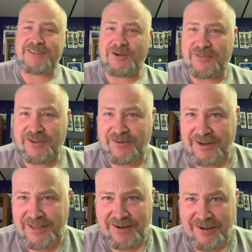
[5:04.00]
out with the
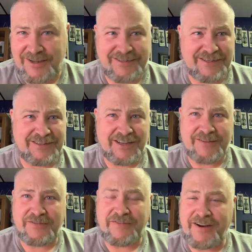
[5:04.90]
cricket Aussie
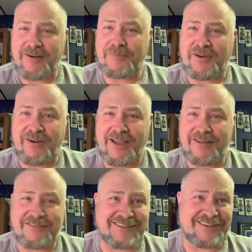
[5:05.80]
stuff to fire up the
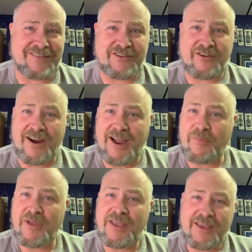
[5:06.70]
crowd, doesn't give a
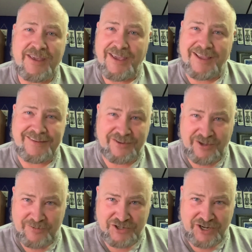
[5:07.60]
crap, and took
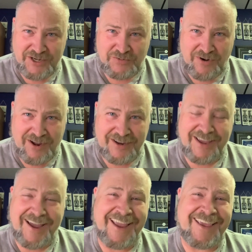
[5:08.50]
out Josh Rock.
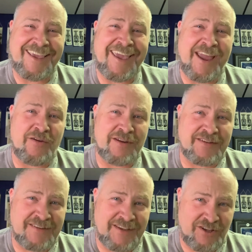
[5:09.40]
I
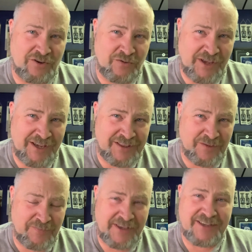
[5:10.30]
guarantee you he had the
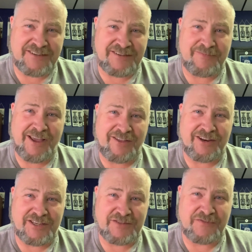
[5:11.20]
biggest smile on
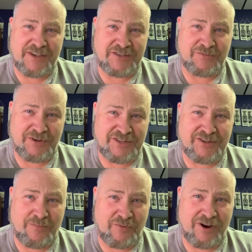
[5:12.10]
his face when he
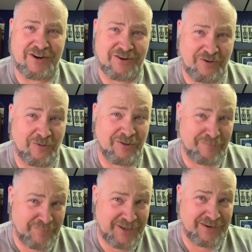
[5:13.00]
saw Brandon Dolan
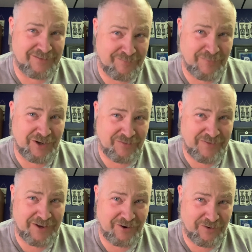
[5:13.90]
beat Michael
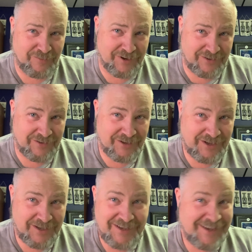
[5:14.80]
Van Gerwen.
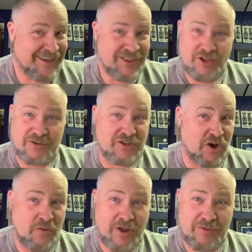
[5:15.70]
There was
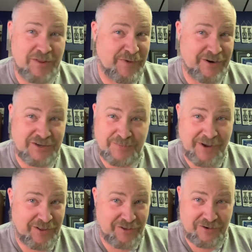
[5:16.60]
no one with a bigger
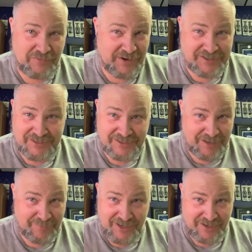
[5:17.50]
smile on their face than
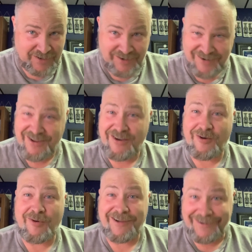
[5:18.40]
Damon Hatta. No
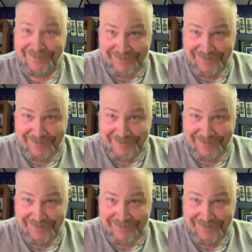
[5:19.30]
one.